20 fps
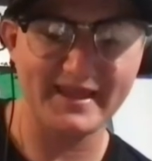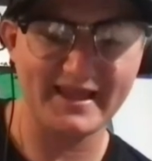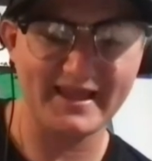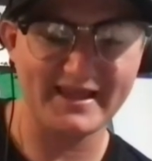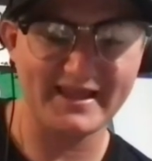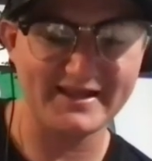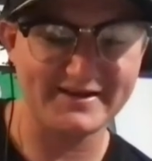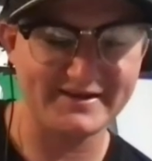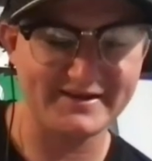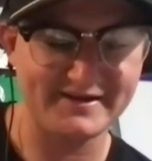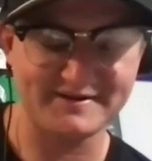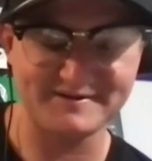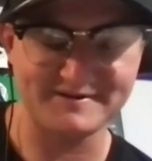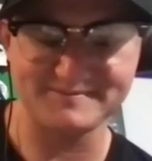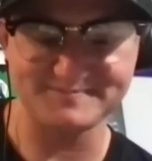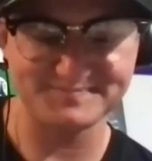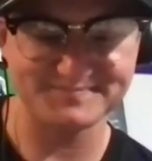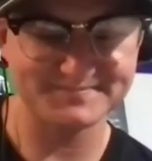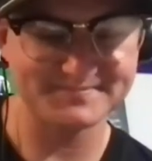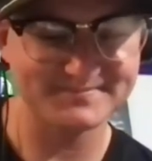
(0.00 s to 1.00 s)
And,
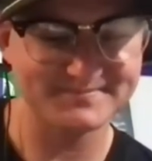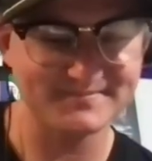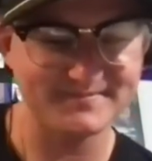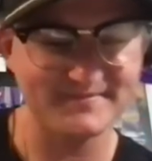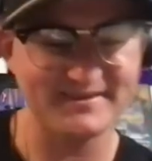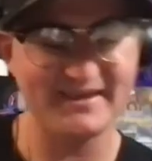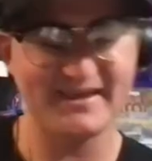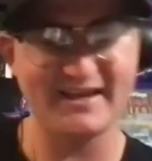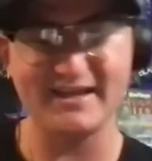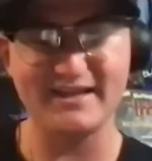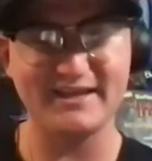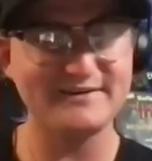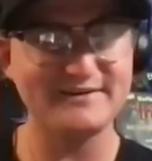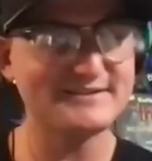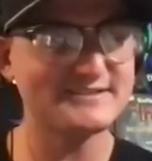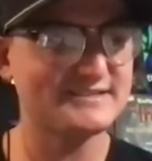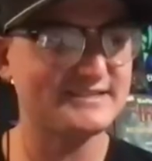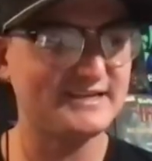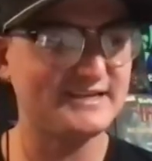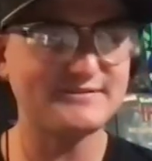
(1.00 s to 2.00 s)
um, yeah, that
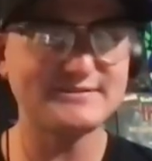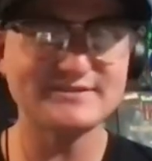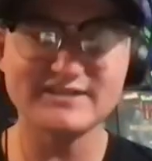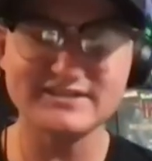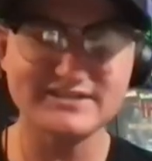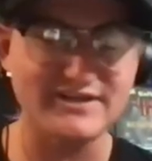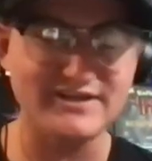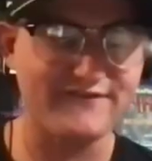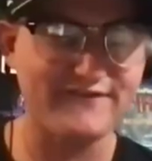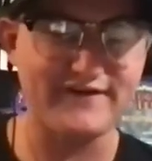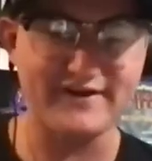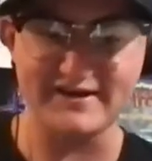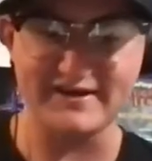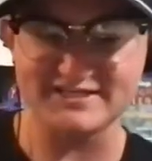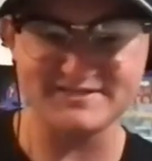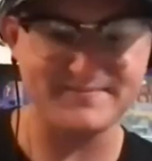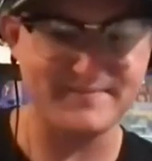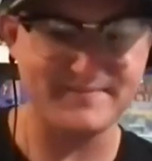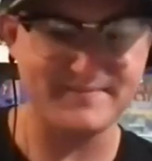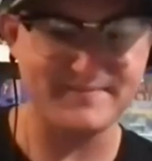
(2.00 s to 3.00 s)
was, that was such a fun
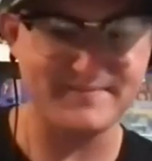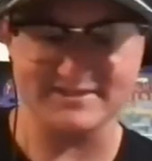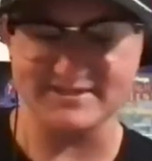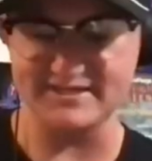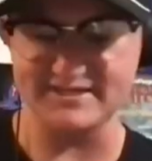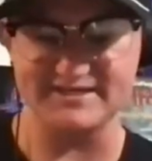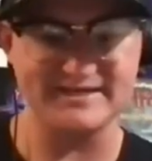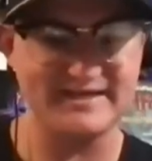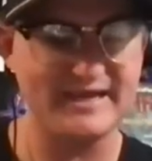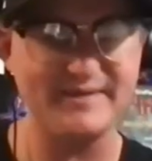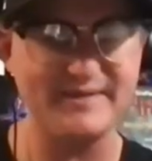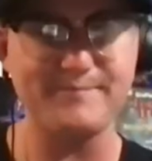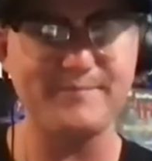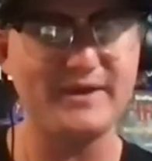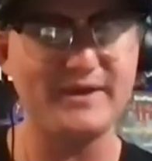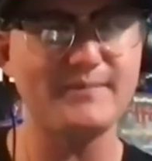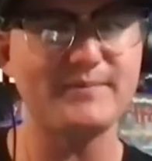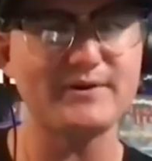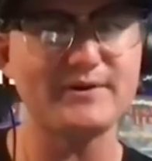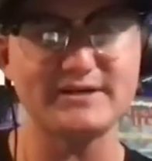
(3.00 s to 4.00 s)
experience to get,
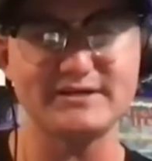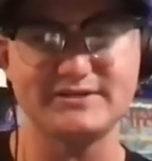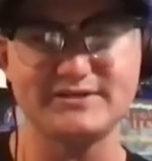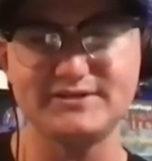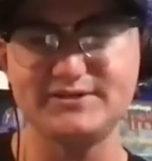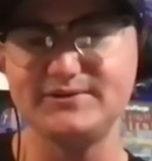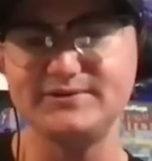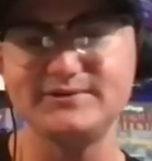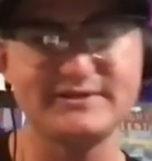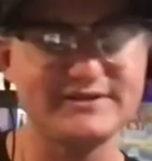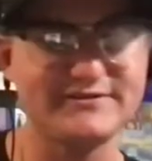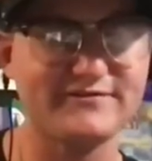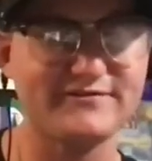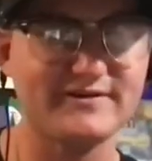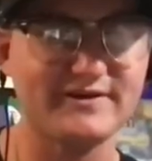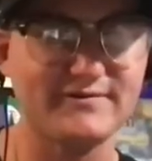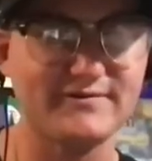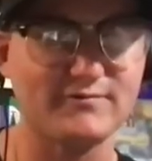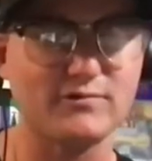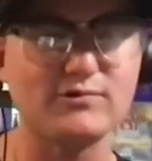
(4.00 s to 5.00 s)
be able to do
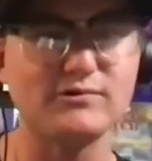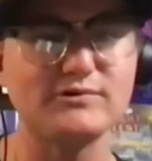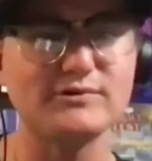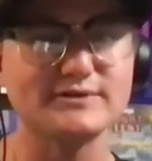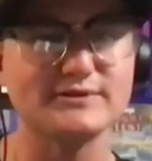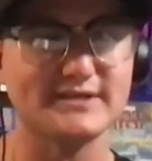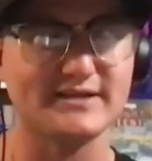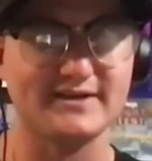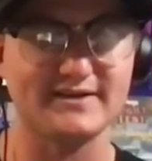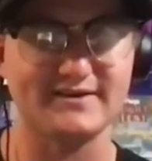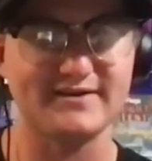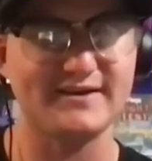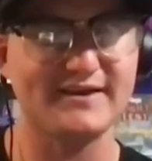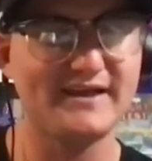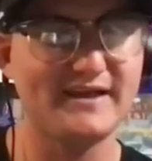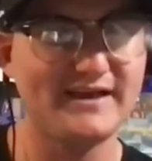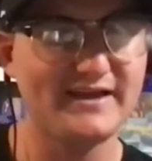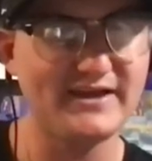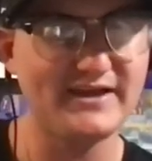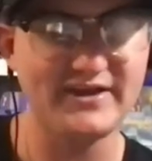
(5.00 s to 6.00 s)
different roles and,
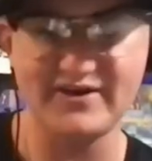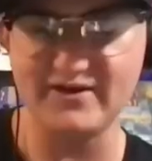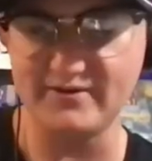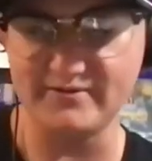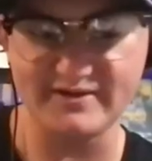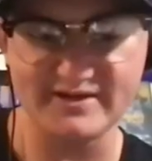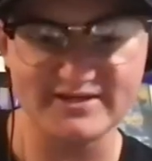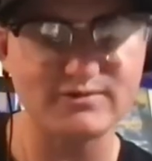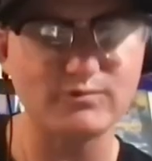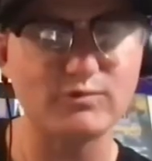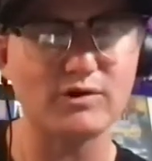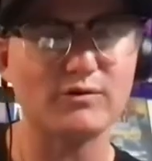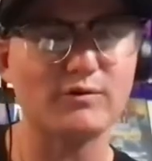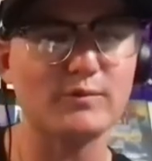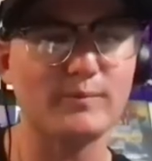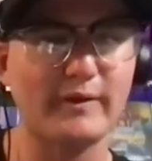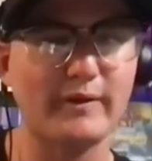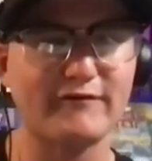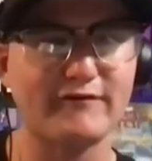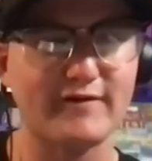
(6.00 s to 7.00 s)
you know, get to work
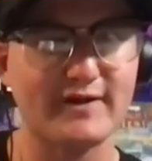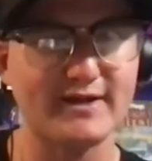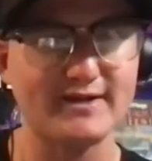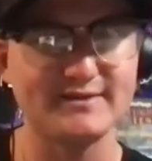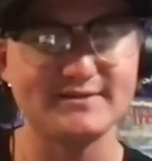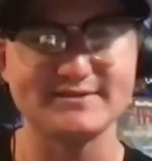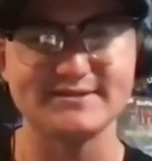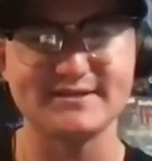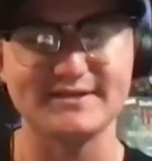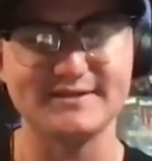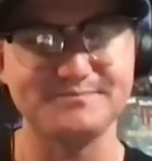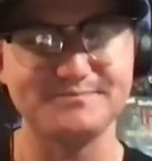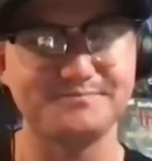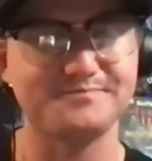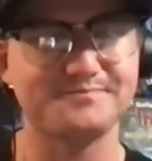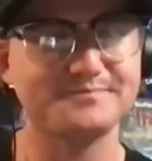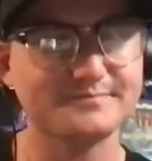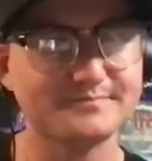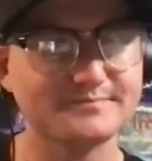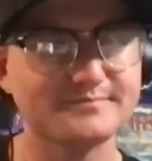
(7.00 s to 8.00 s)
with my friends. And
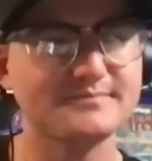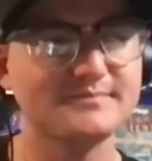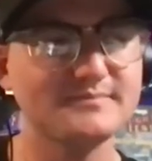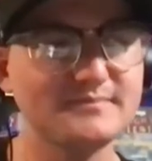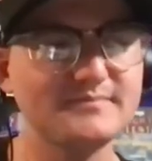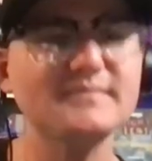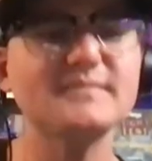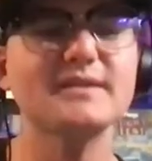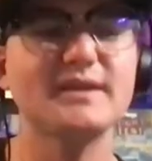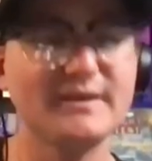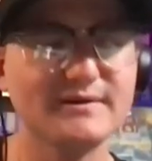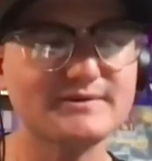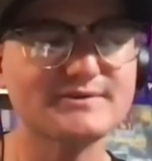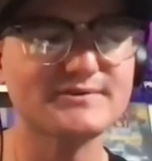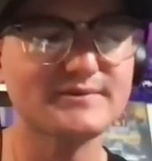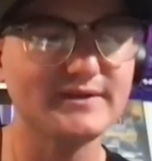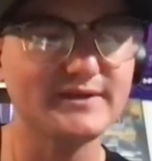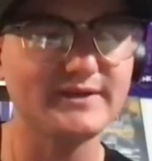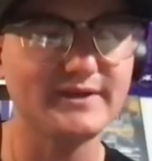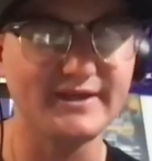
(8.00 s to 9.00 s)
it
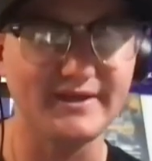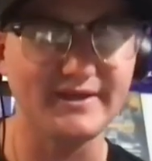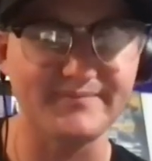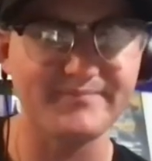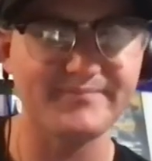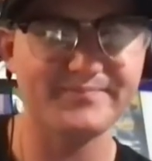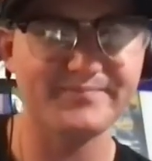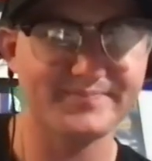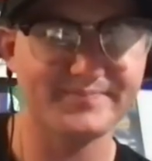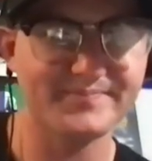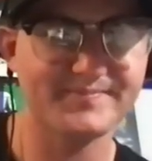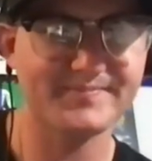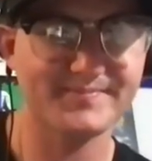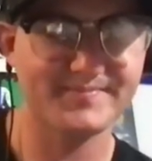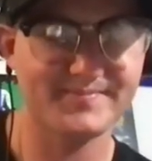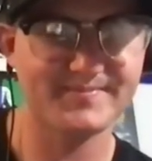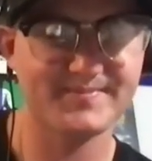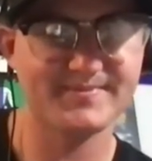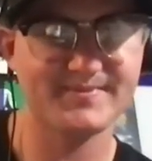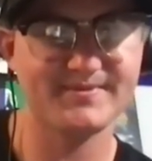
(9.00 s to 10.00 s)
was really neat.
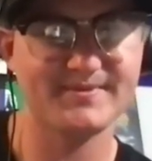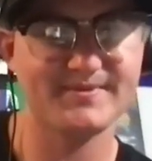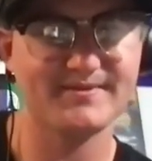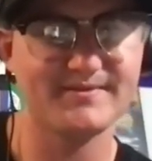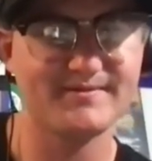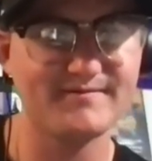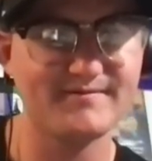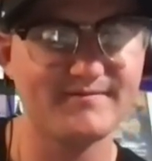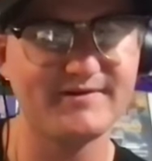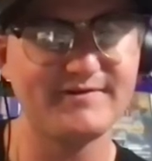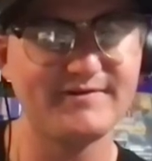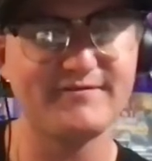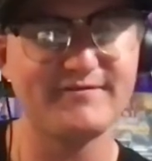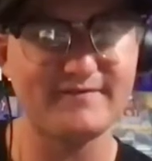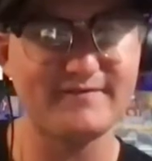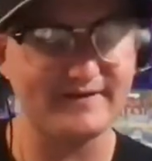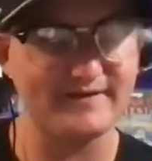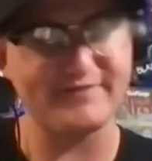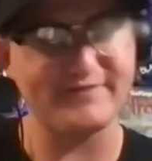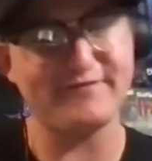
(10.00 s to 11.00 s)
What if,
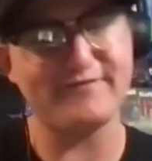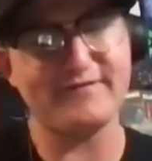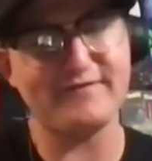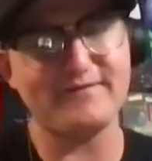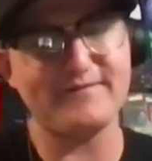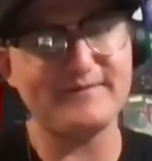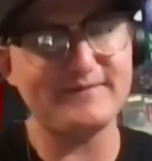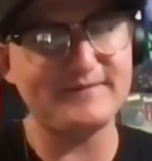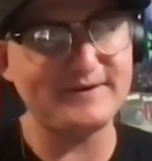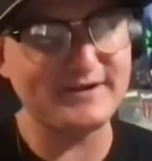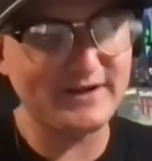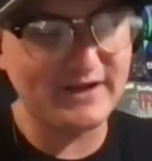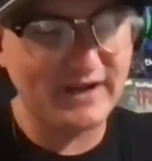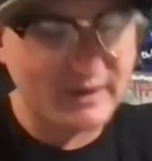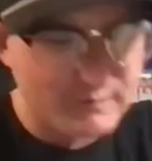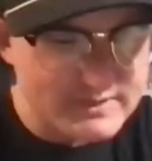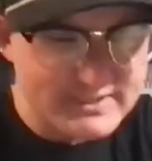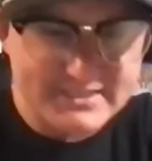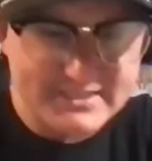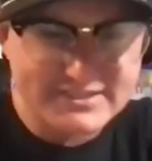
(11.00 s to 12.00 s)
um, like, you know,
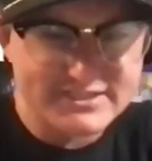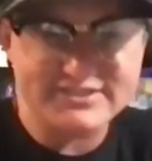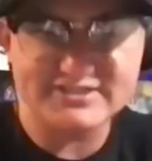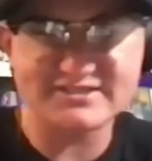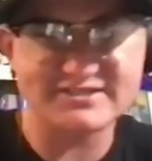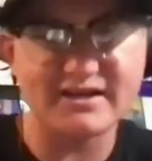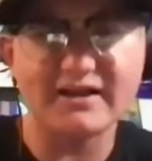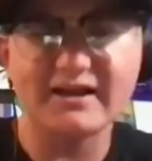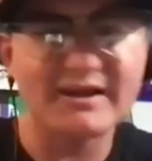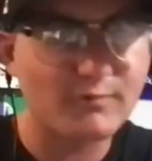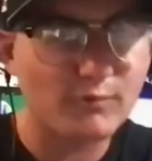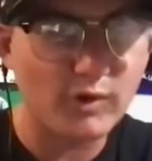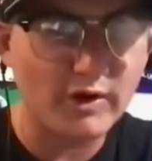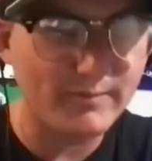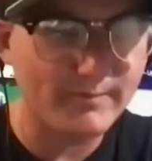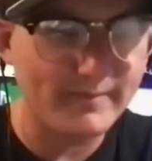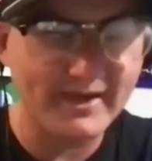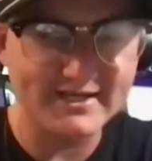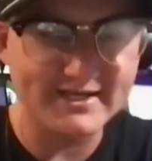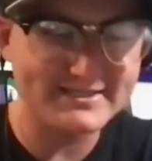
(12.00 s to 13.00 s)
I wasn't just stuck in
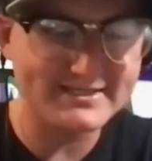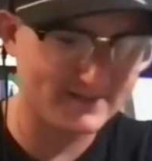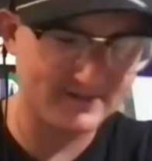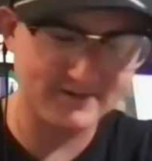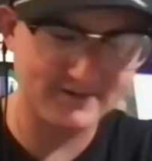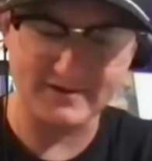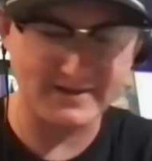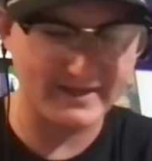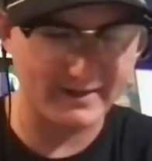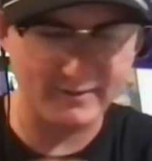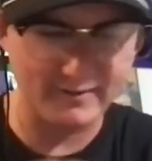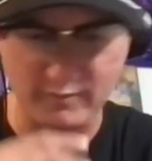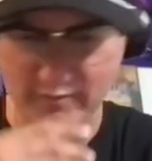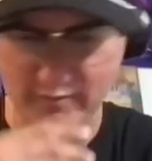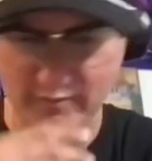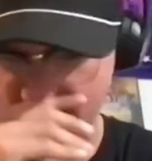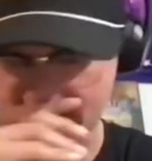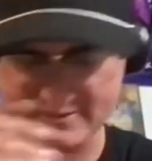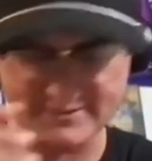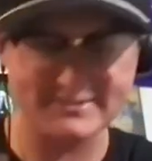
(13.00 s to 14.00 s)
one maze and or like,
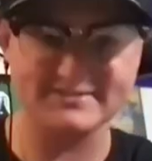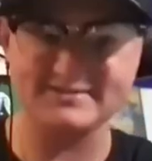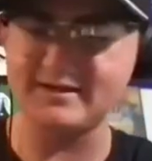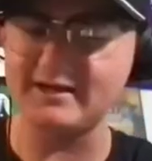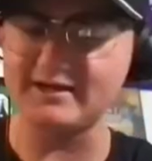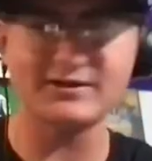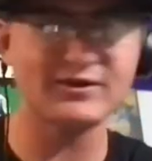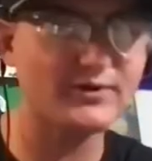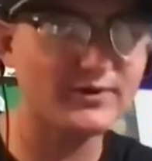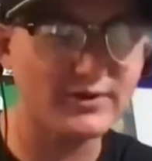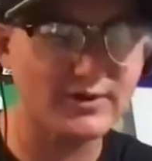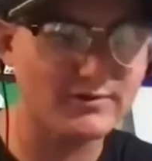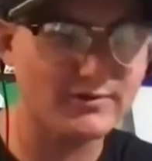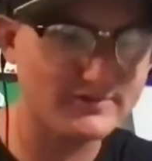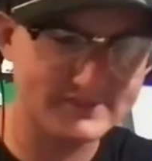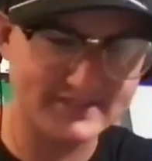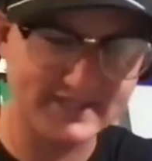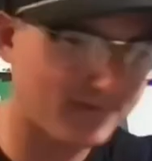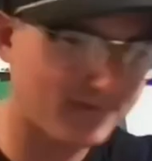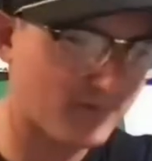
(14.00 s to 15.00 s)
you know, stuck doing the
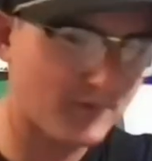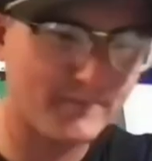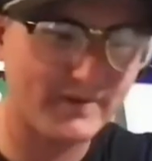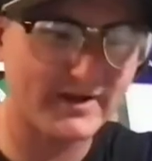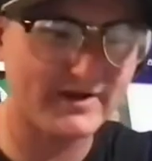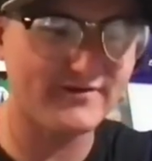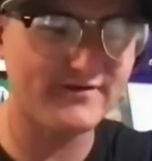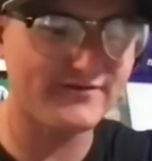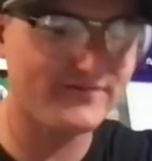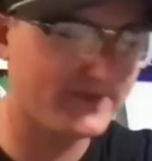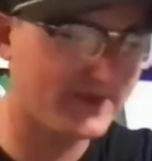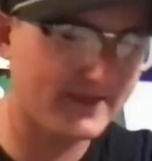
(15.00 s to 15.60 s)
same repetitive